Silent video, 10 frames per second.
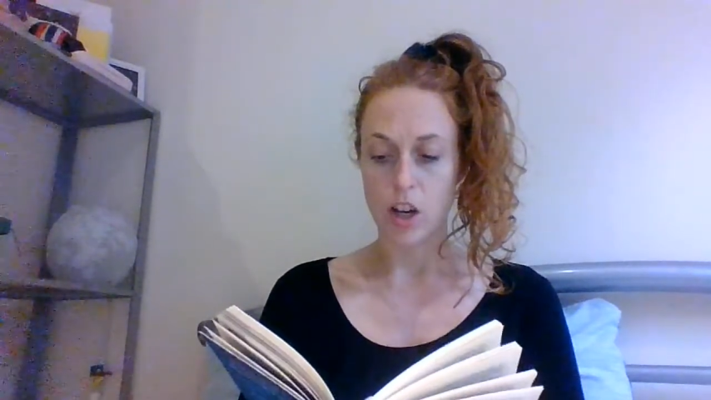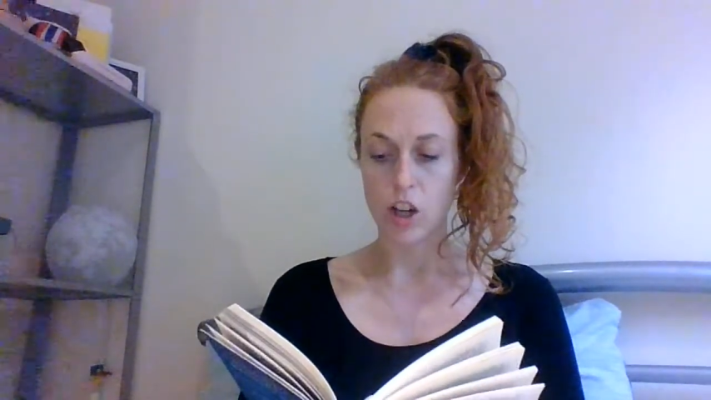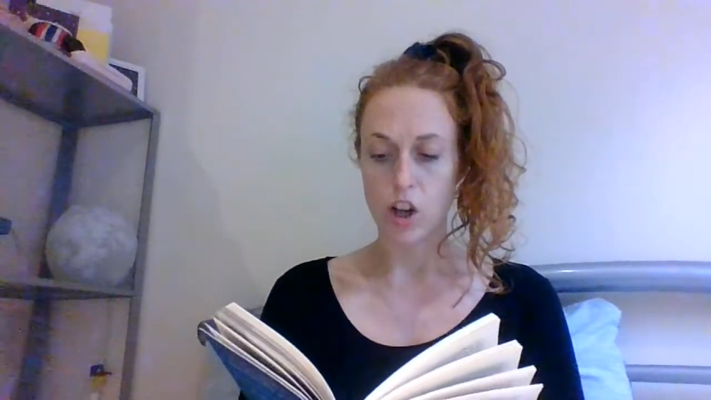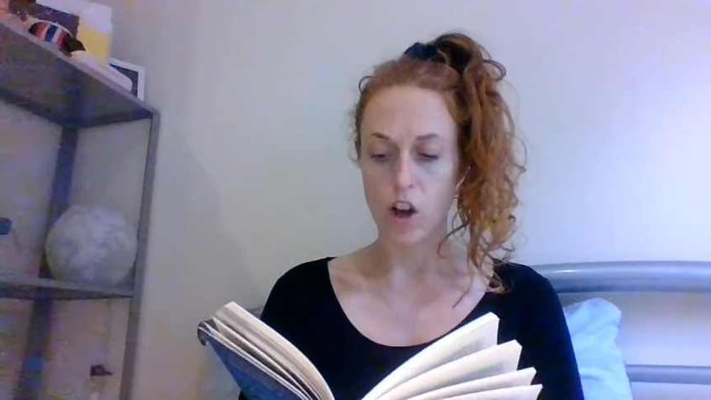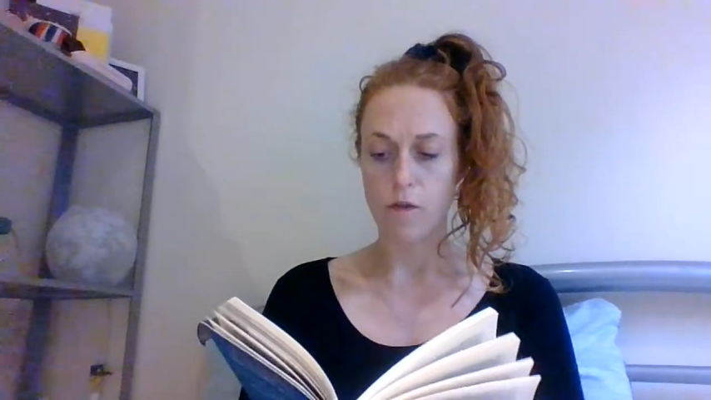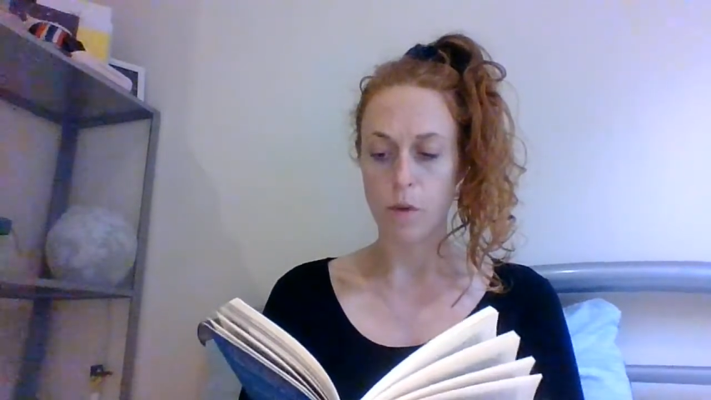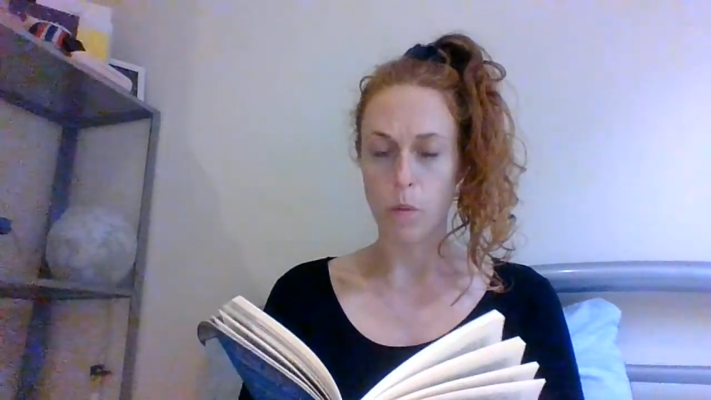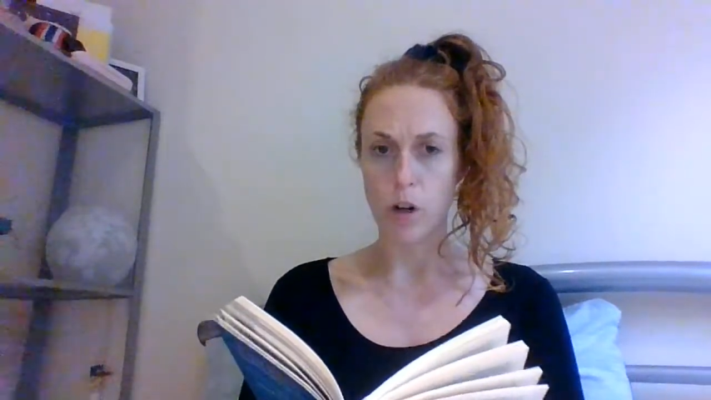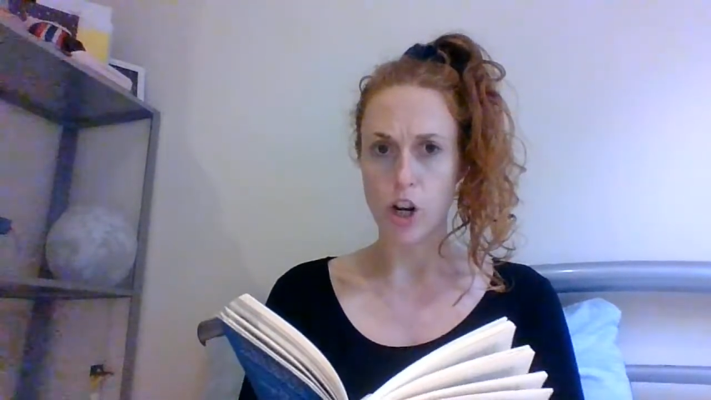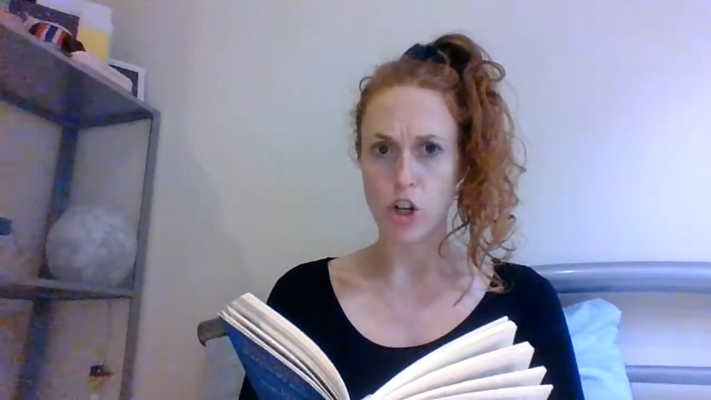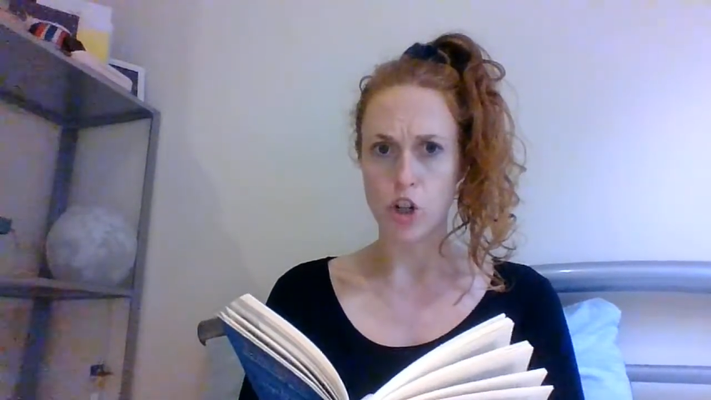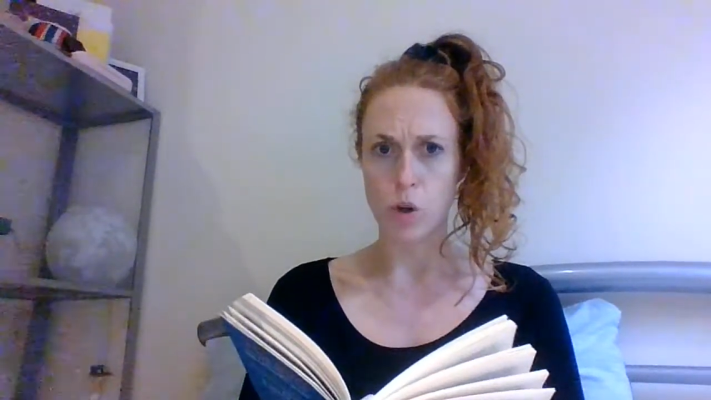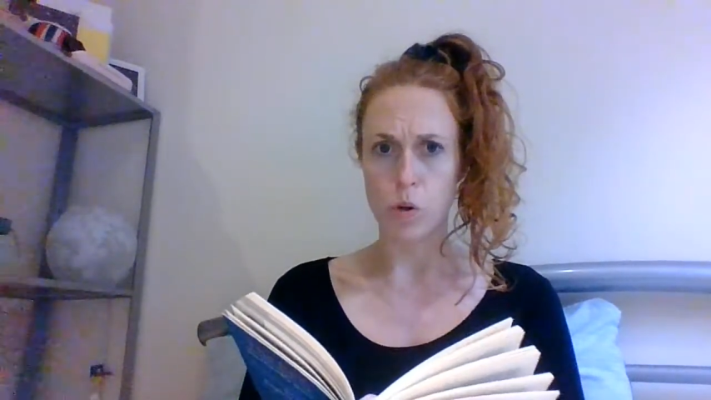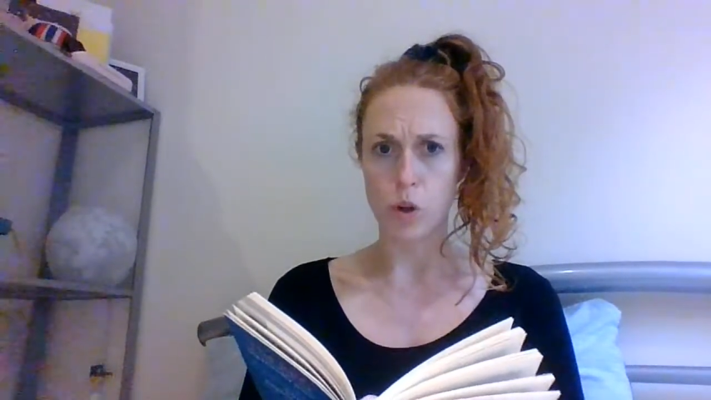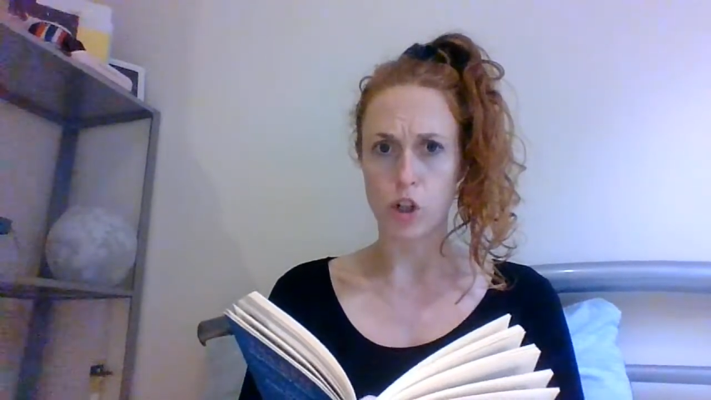"Go forward and do
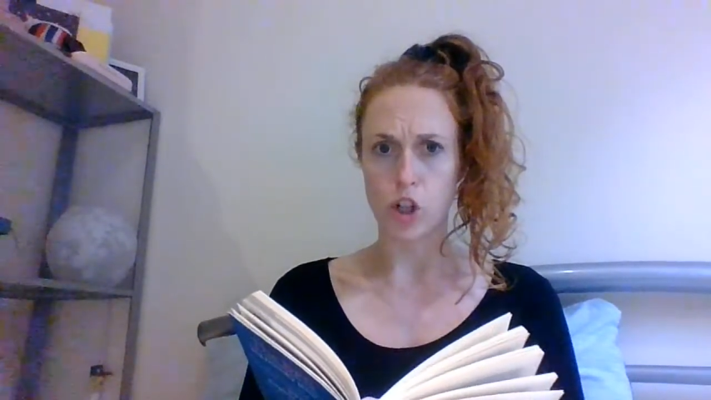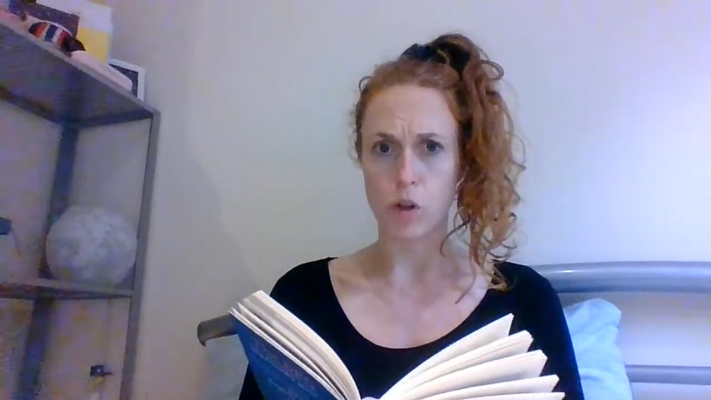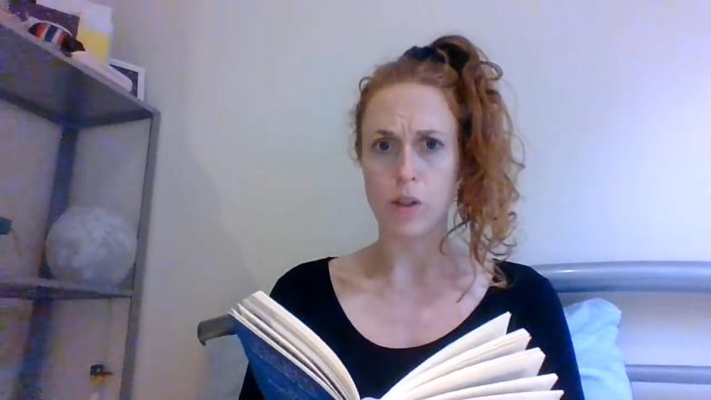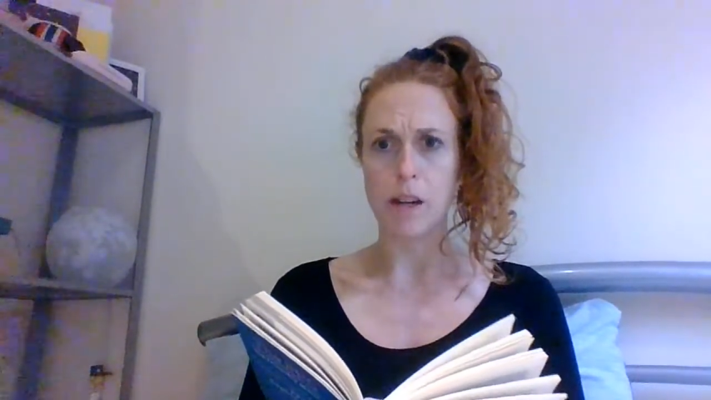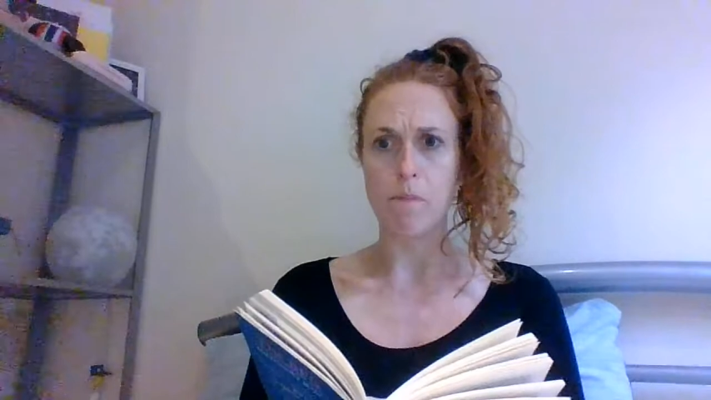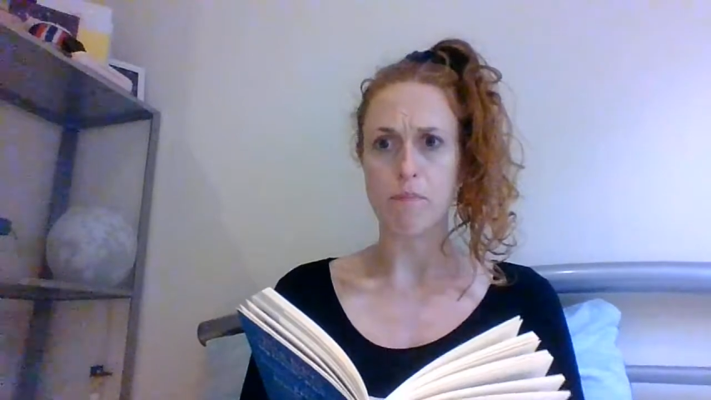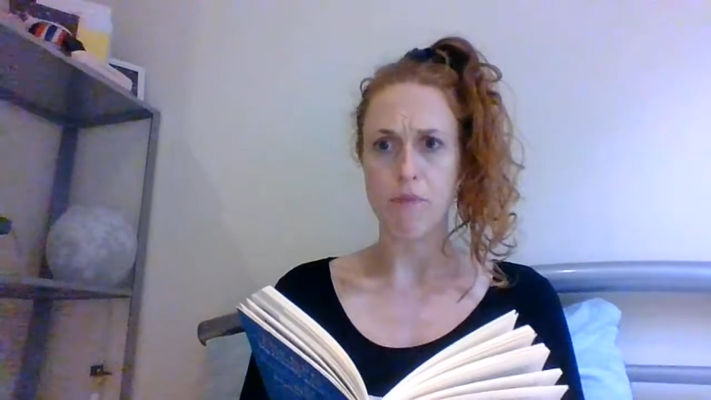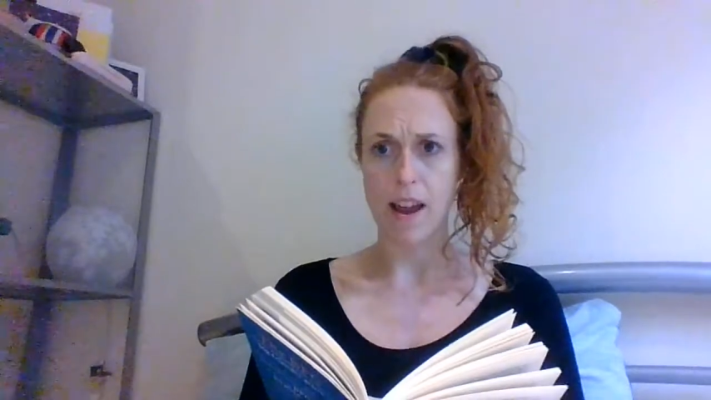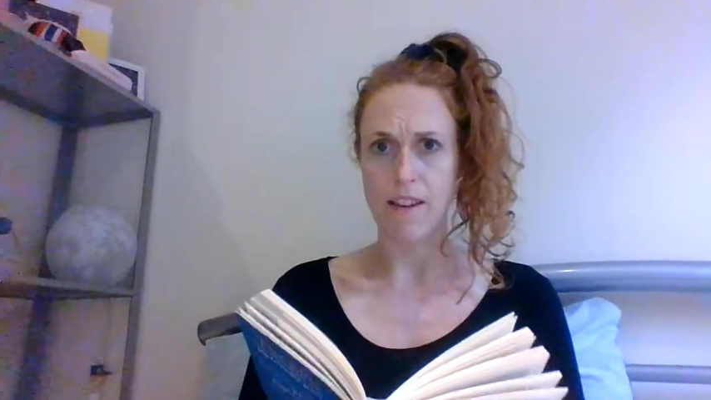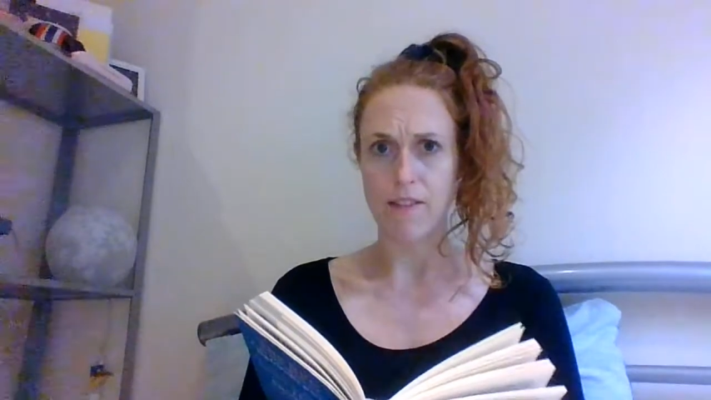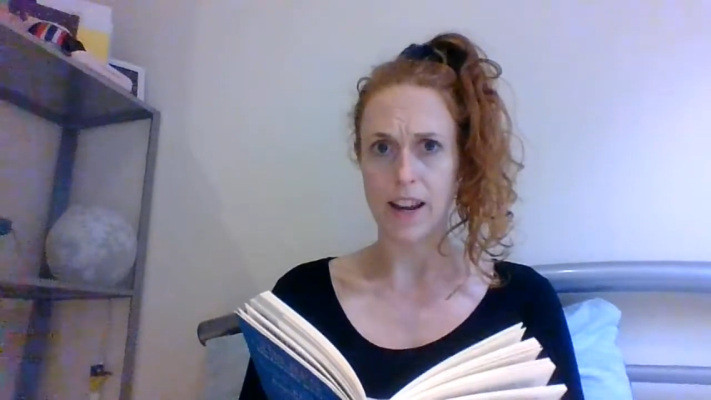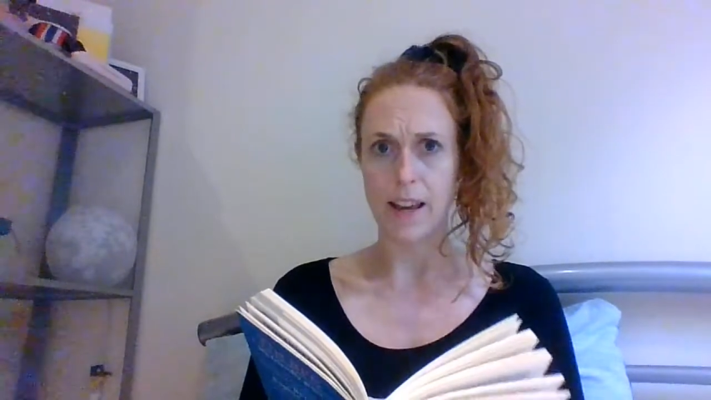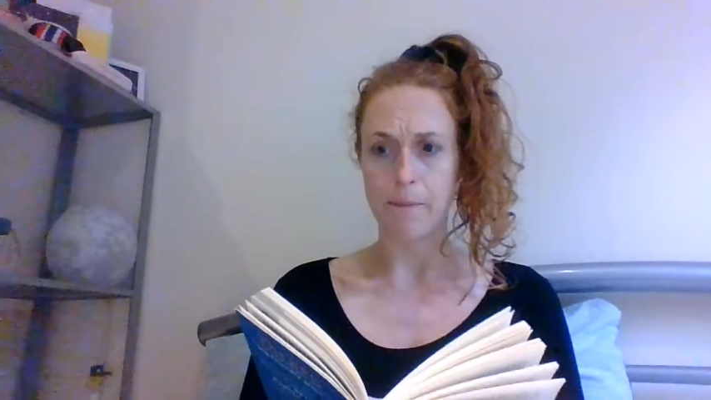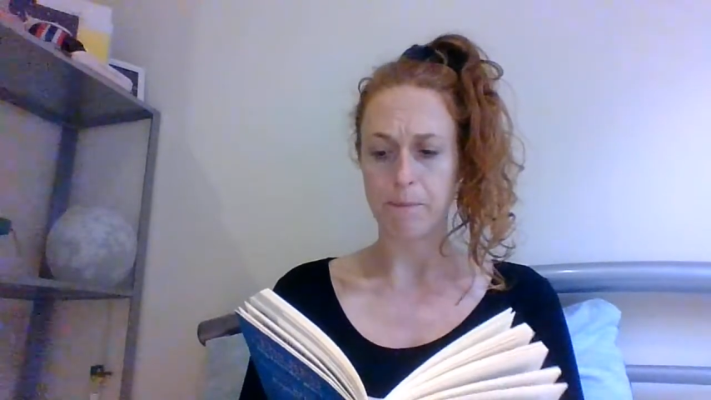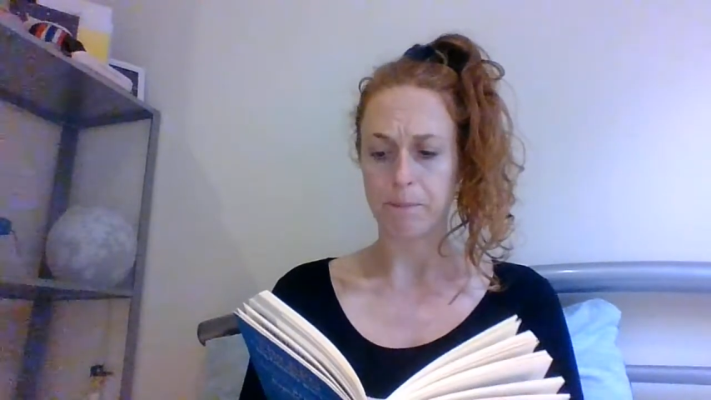your duty bravely."